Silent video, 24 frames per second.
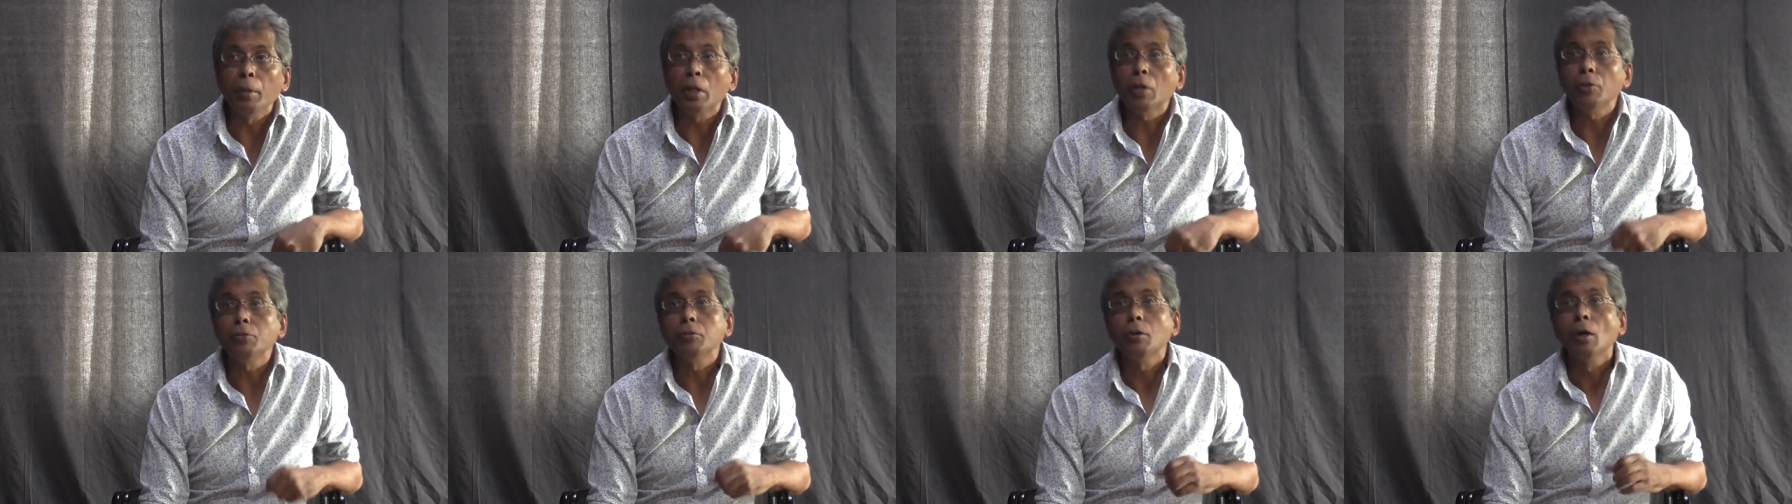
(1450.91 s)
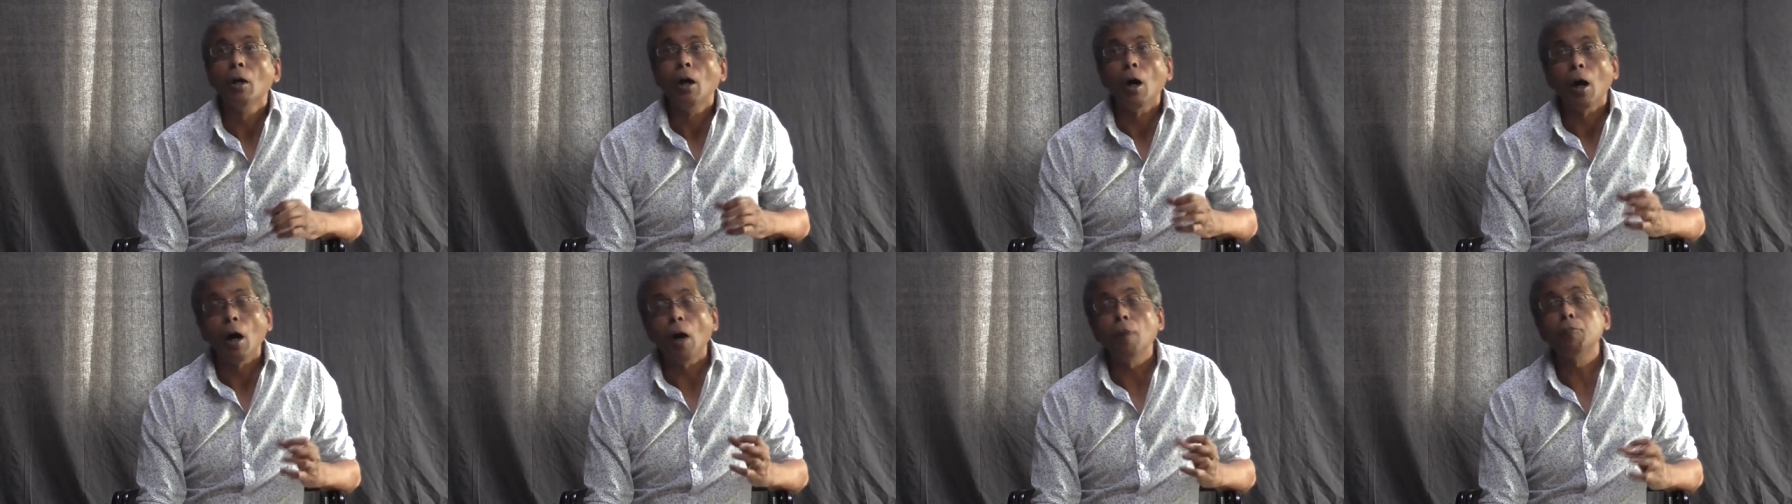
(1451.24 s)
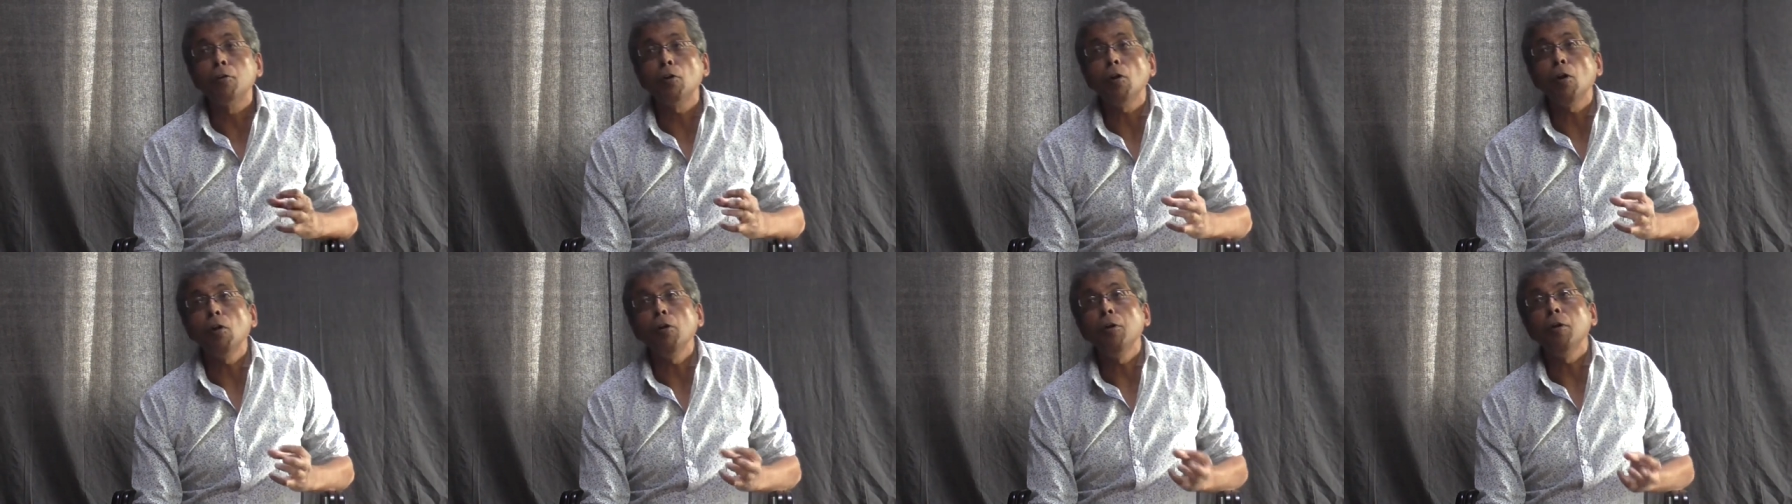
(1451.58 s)
Because
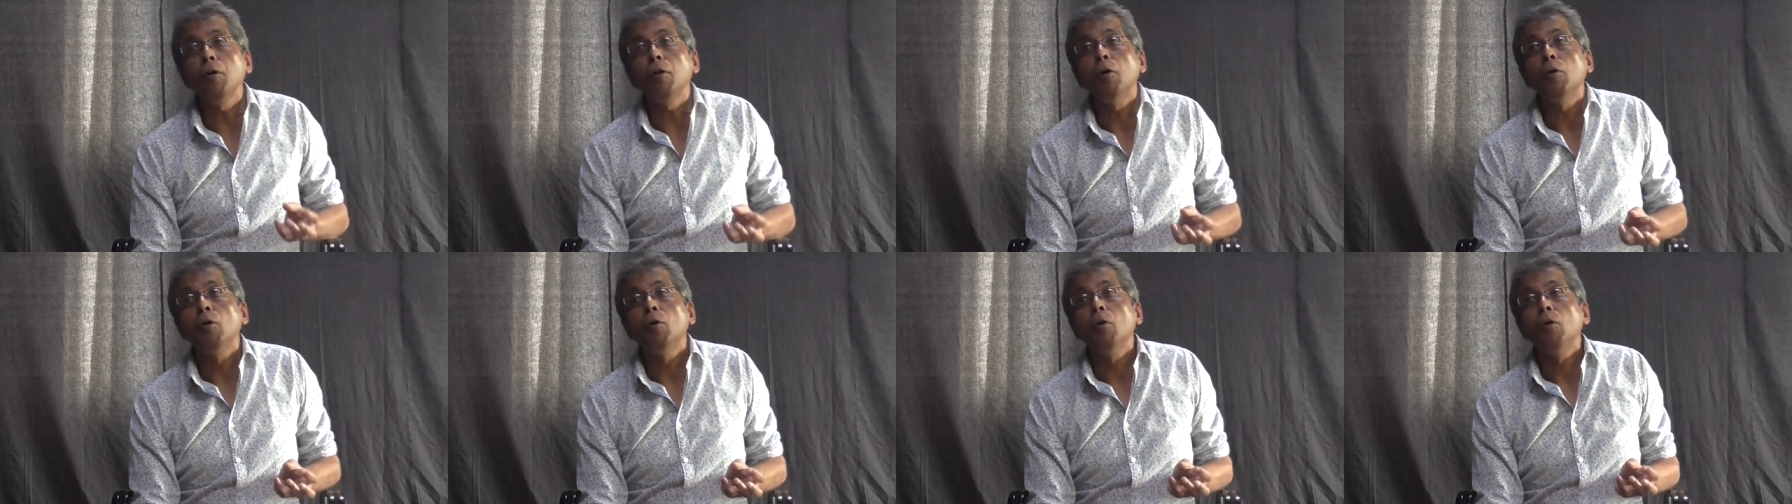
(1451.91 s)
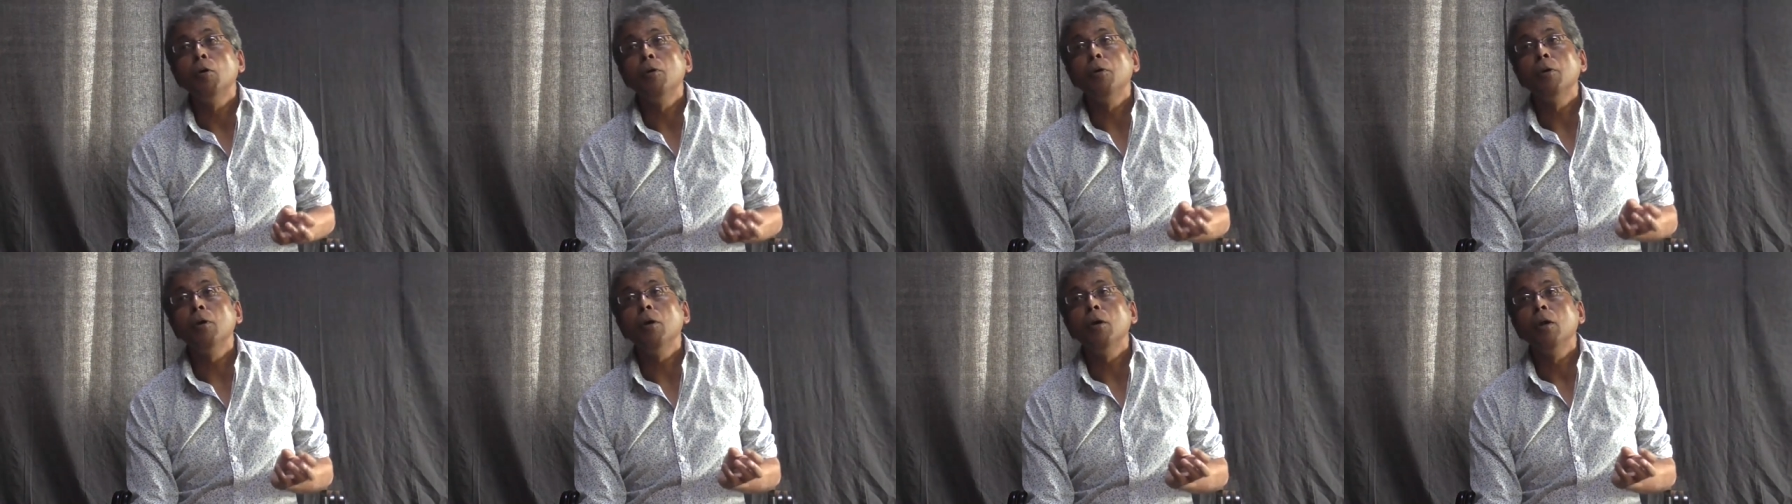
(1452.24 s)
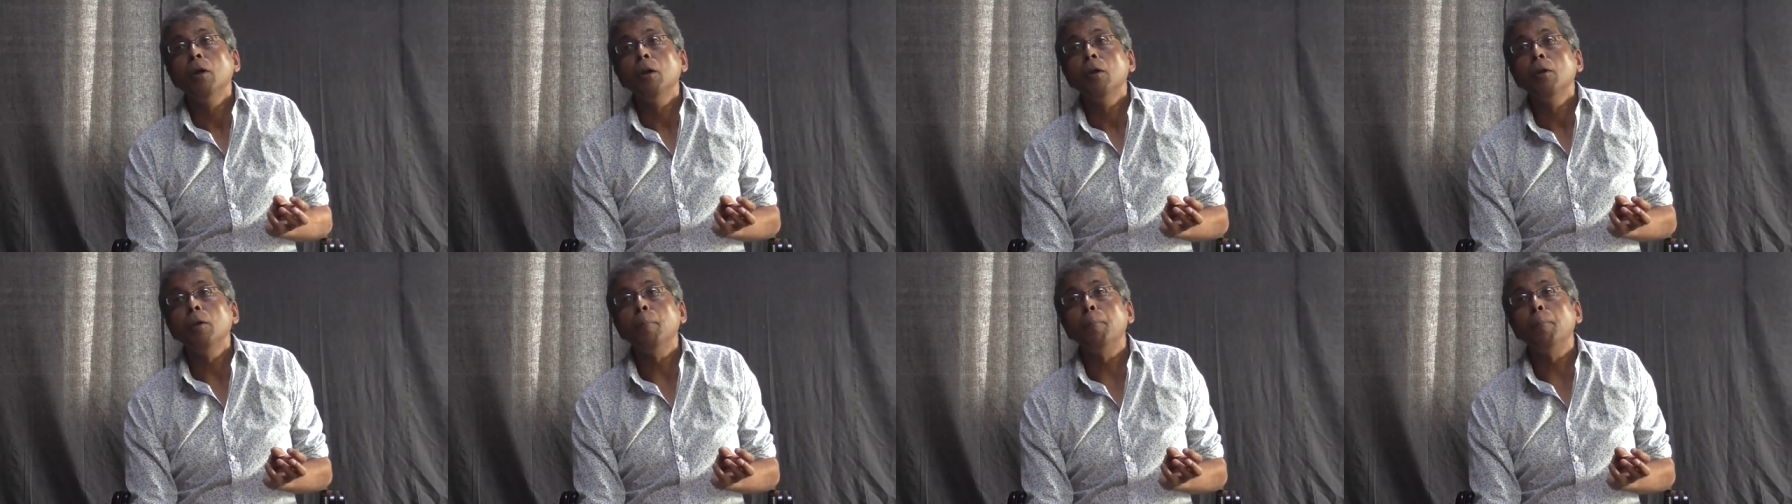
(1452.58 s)
after all, the, the,